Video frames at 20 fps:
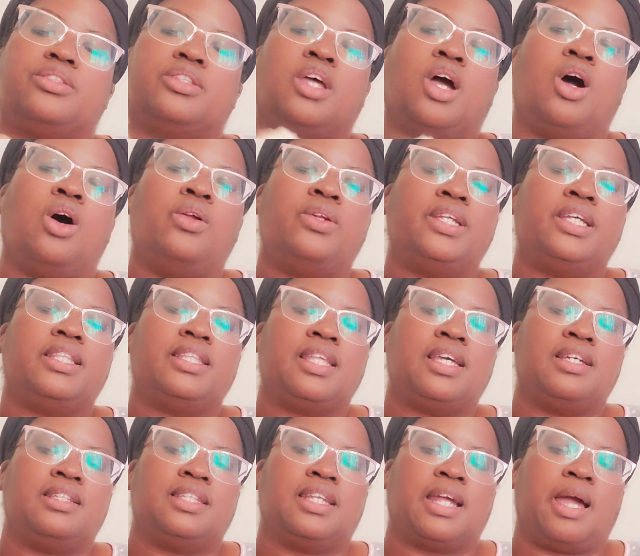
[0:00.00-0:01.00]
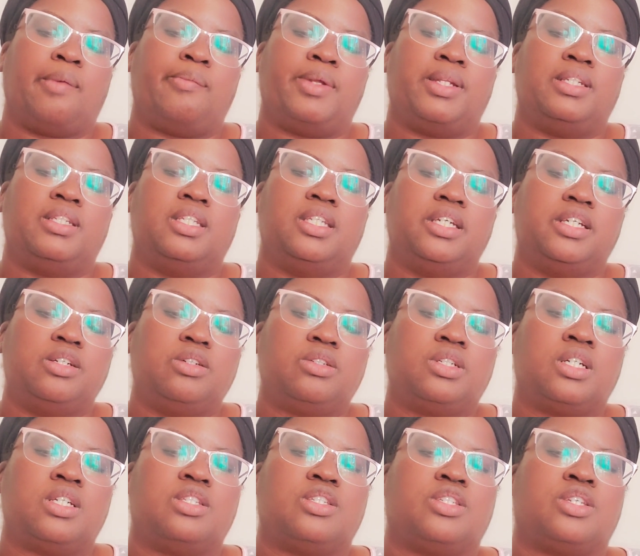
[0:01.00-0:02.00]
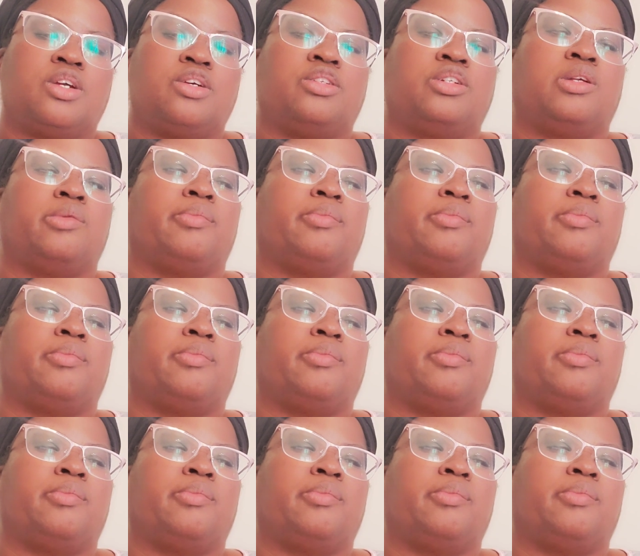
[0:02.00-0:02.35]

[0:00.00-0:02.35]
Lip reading: the only thing that I'm a little concerned